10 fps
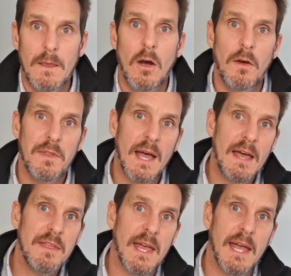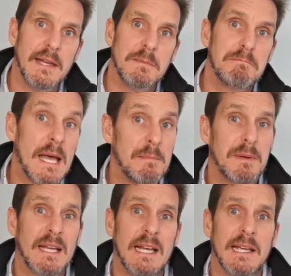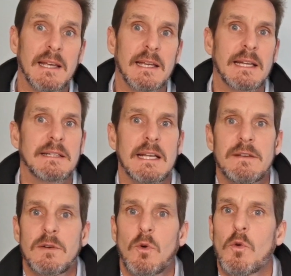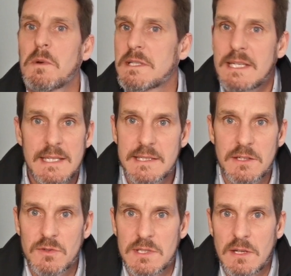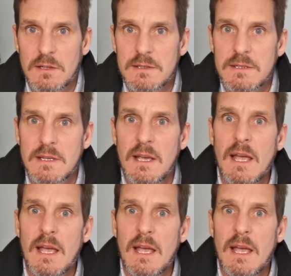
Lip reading: On the other hand, pay-per-click can deliver almost instant results